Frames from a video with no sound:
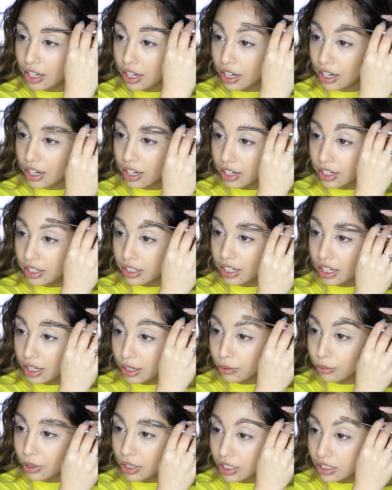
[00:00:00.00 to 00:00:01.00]
I
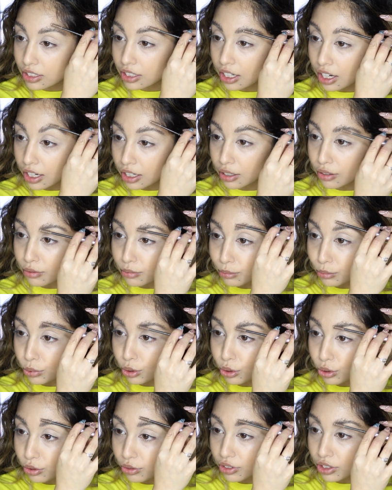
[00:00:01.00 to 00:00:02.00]
can't wait to kind of
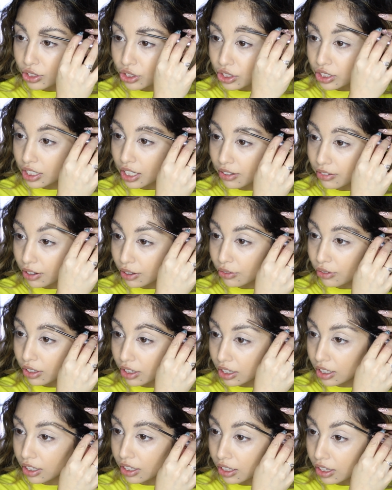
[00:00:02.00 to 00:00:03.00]
move and just have
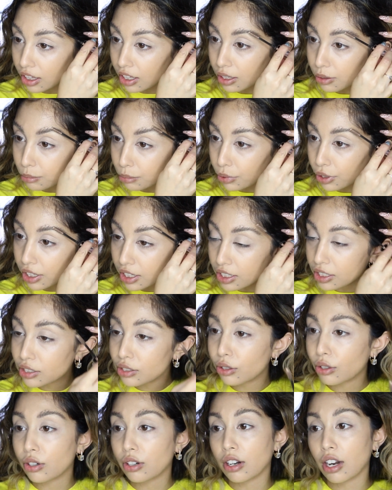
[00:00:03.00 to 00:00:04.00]
everything in place,
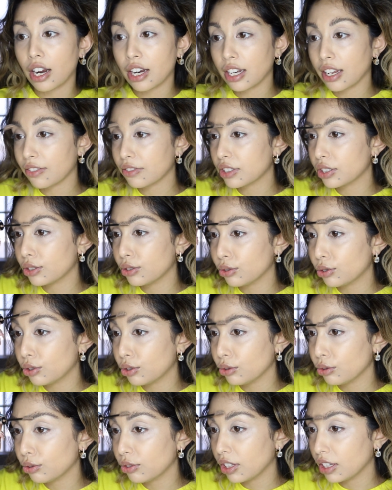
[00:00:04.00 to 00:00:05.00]
or I'd have to do
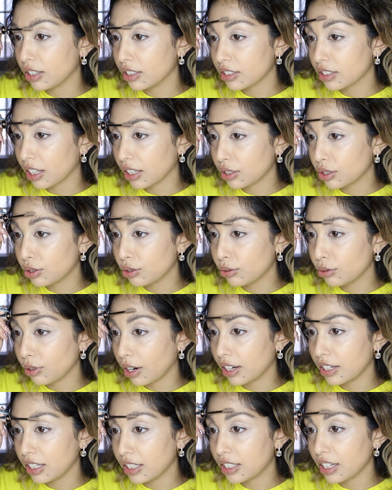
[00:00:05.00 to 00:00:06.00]
two things,
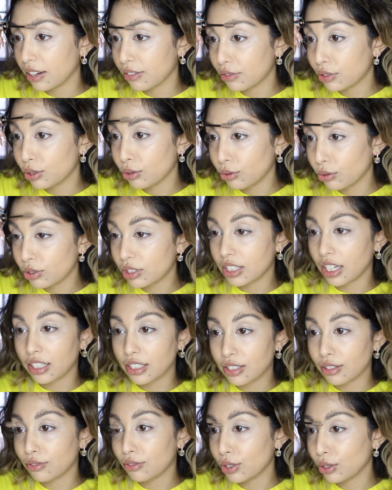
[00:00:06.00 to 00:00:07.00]
I need to have 2 sets
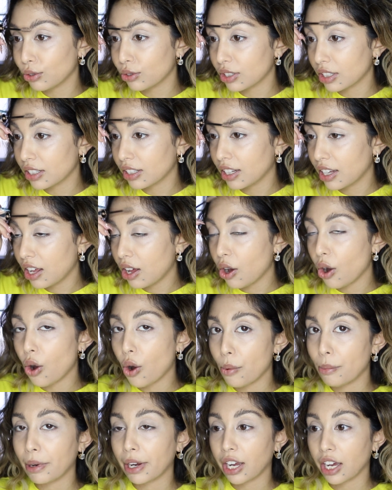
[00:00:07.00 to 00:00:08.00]
of twos.
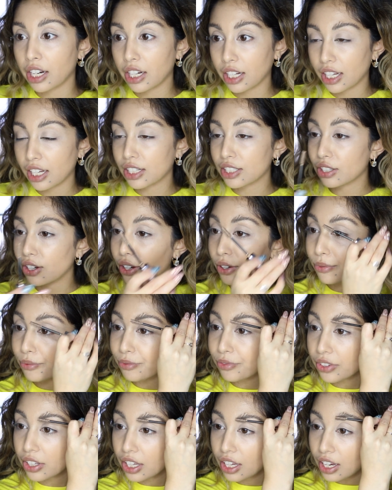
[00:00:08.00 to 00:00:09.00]
Oh my god, I can't talk.
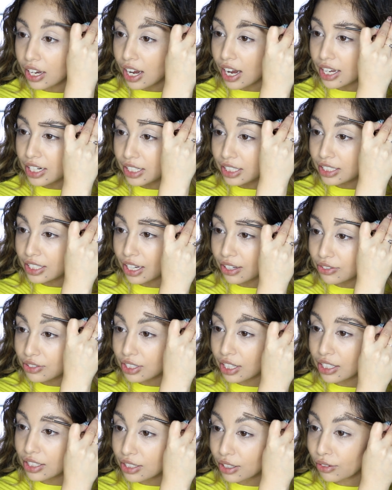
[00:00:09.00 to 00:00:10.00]
I need to have
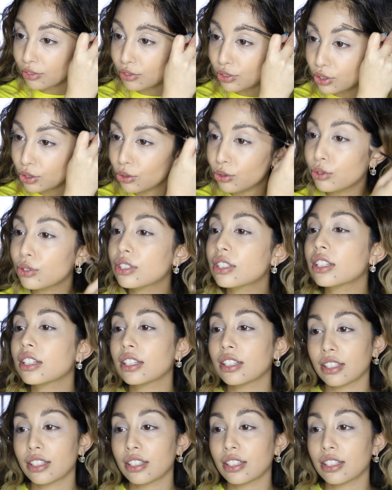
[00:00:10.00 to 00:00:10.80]
sets of twos.